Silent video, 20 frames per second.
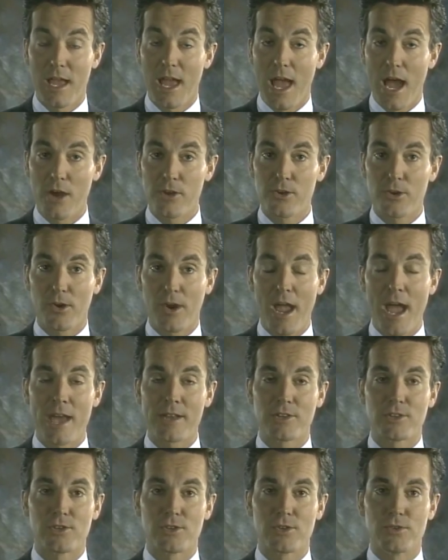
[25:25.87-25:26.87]
how your
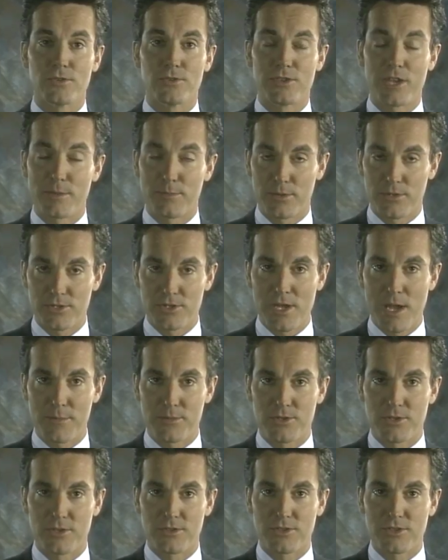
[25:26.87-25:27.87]
attitudes and
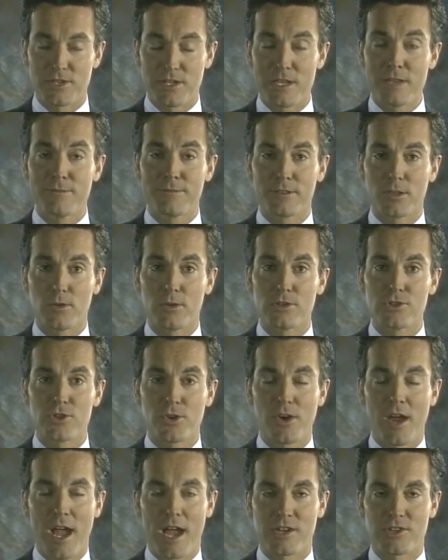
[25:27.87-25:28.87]
perceptions influence
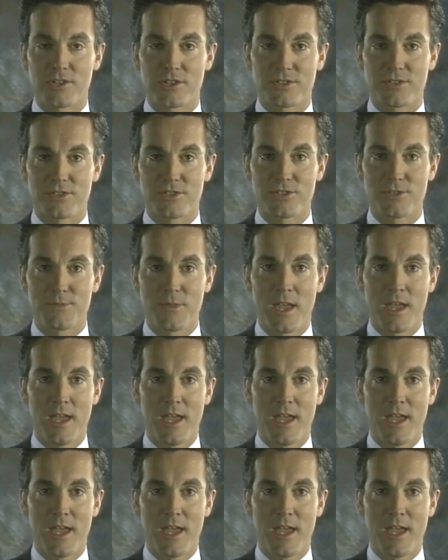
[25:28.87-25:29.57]
your actions,